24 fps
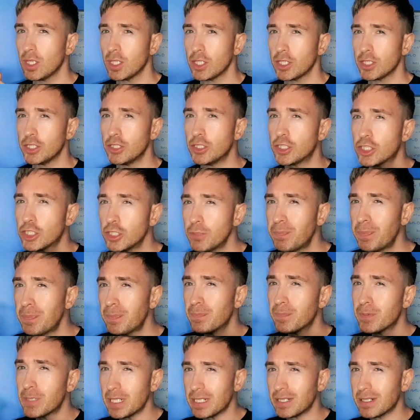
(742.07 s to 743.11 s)

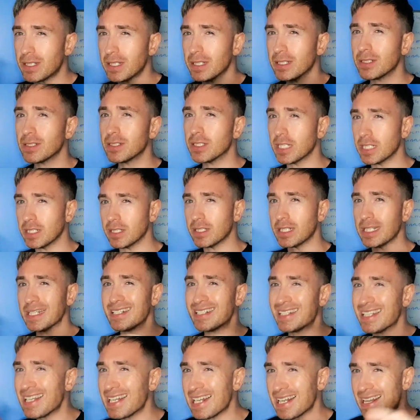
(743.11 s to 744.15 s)
should,
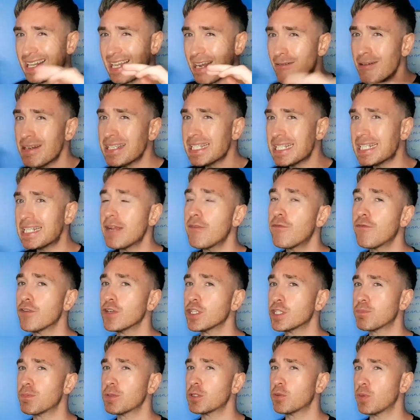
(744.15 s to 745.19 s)
there is a
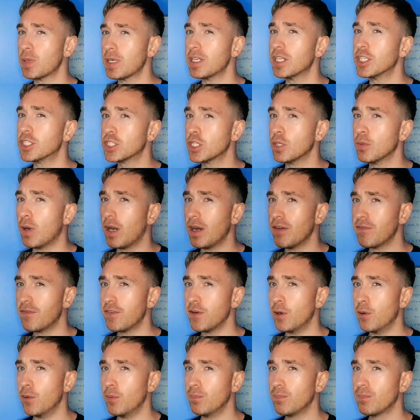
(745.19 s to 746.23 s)
difference between the two, I
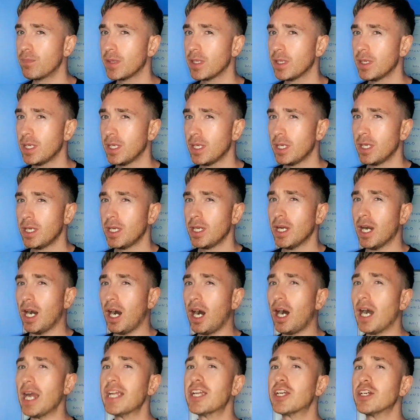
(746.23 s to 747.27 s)
feel.
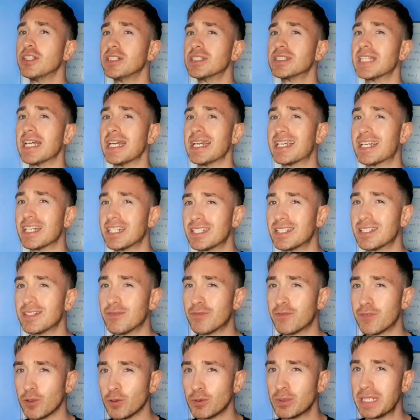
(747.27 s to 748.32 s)
I couldn't take a
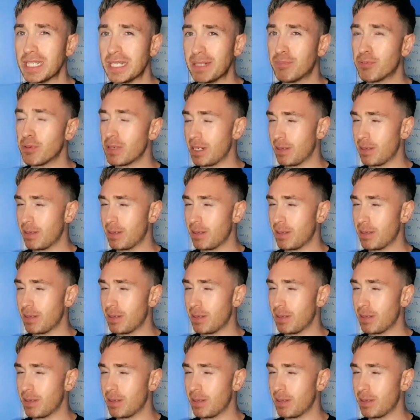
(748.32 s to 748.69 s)
full deep